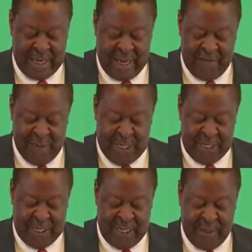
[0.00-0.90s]
the
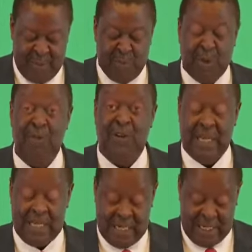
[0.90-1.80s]
government and the people
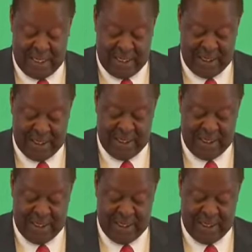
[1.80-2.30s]
of Kenya,